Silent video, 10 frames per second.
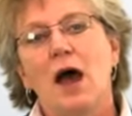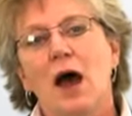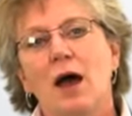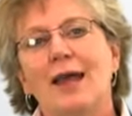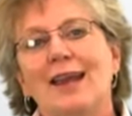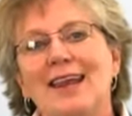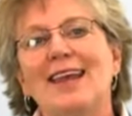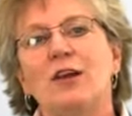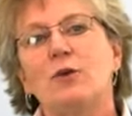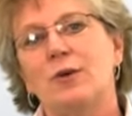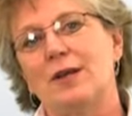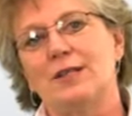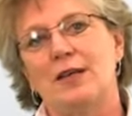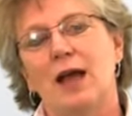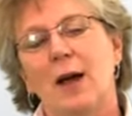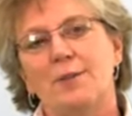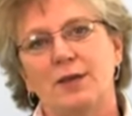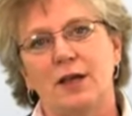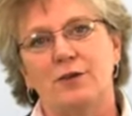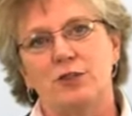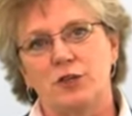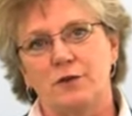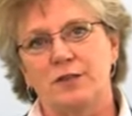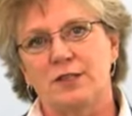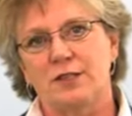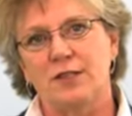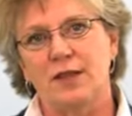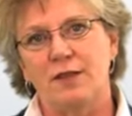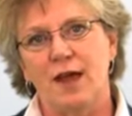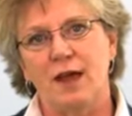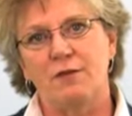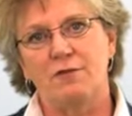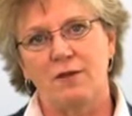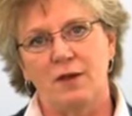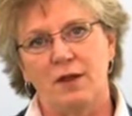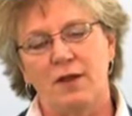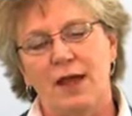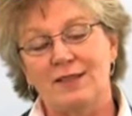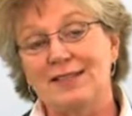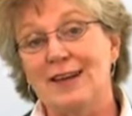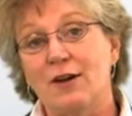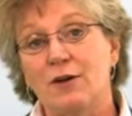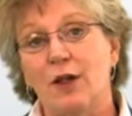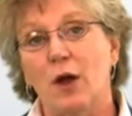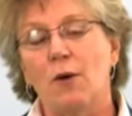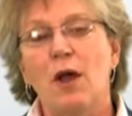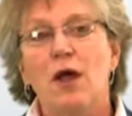an increase, an uptick of services in that scenario.